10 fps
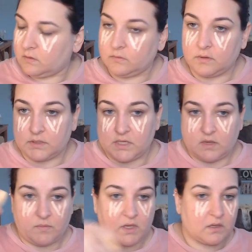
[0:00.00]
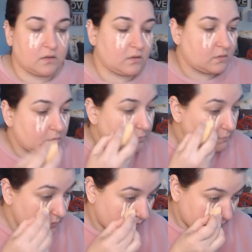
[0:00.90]
I take my
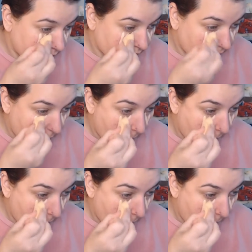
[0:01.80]
blender